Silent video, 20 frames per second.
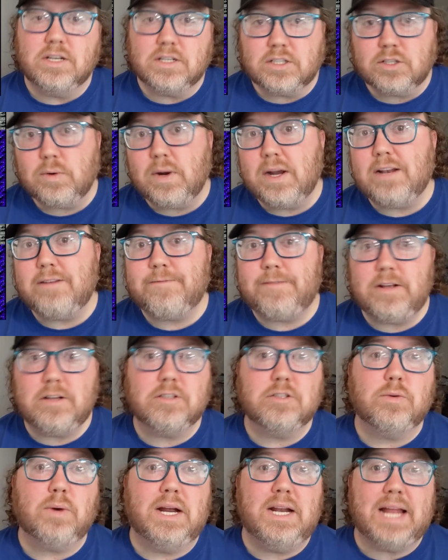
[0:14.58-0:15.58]
Looks great,
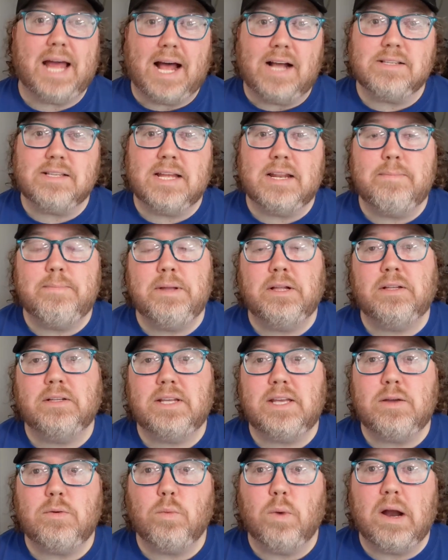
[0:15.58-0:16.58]
feels great, has that
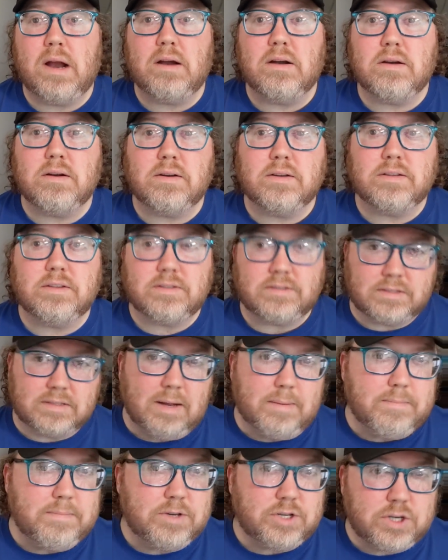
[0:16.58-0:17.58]
ability where
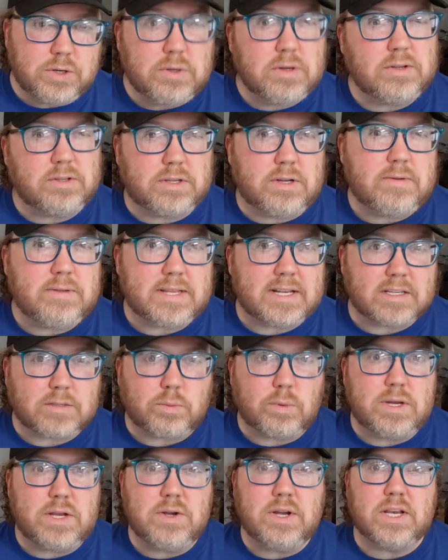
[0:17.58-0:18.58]
some shooters do
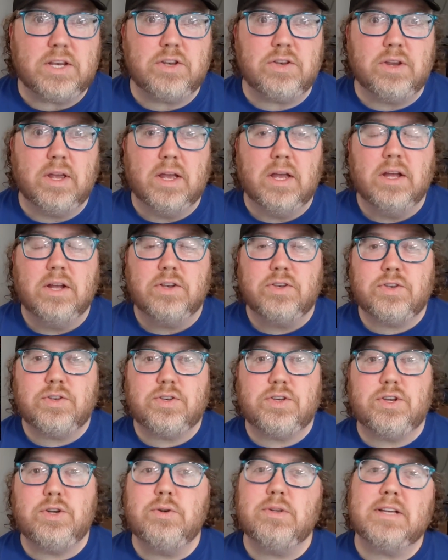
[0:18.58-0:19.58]
this, where you can
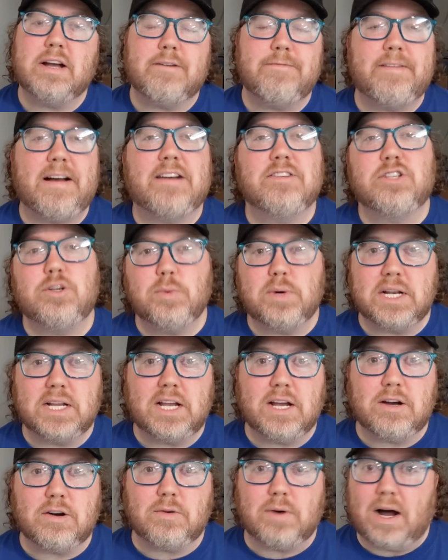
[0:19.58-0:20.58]
choose how fast you want
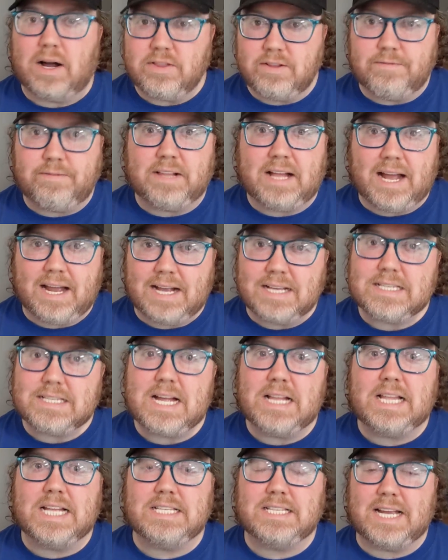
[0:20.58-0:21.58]
to go on the fly. It's
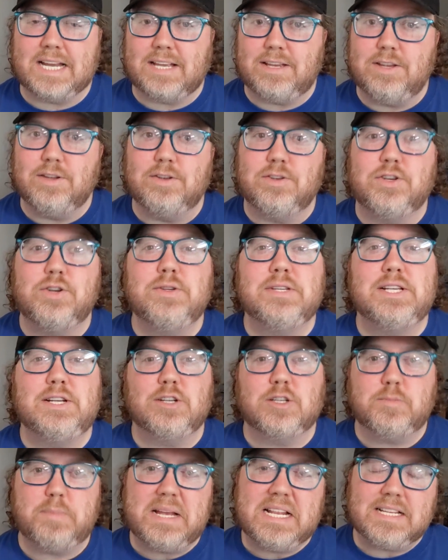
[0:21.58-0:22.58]
not like it's like you choosing
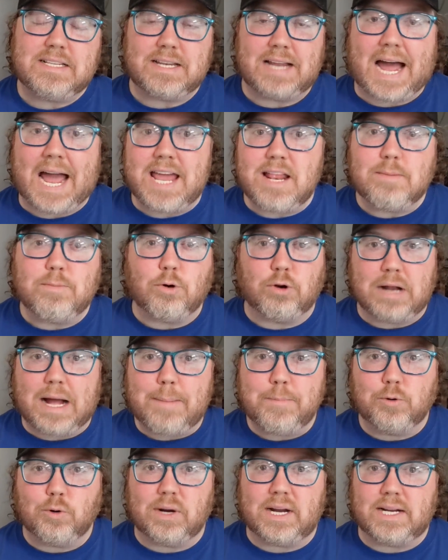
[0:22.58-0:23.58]
your speed as an item or an
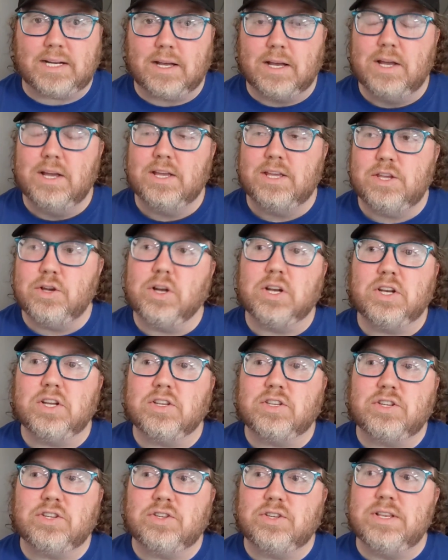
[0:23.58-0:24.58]
upgrade. You can
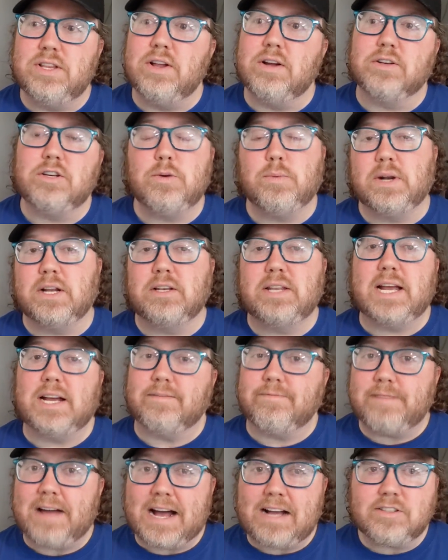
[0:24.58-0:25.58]
just, you know, do you want to
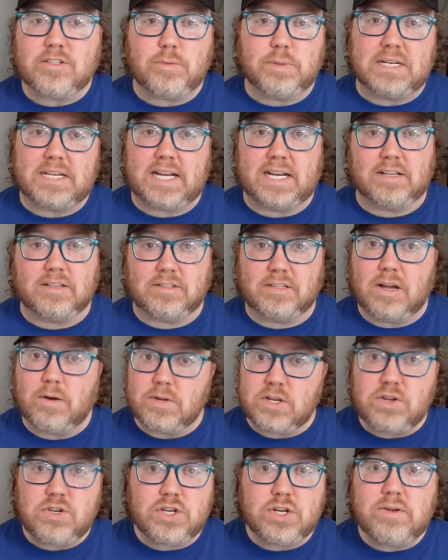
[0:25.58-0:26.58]
take it fast, do you want to take it
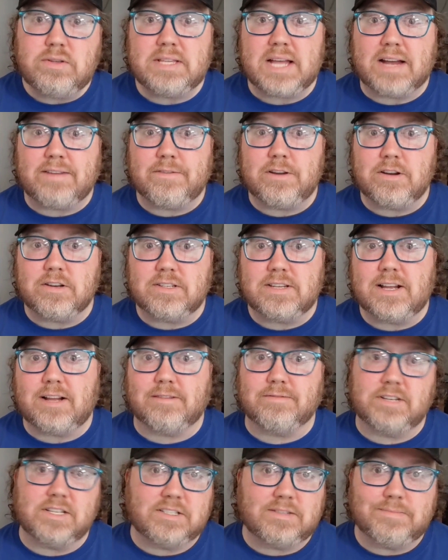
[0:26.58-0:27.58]
slow, and you choose that for
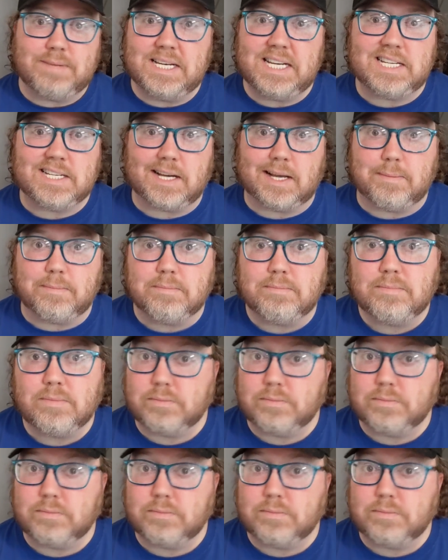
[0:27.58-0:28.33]
yourself just anytime.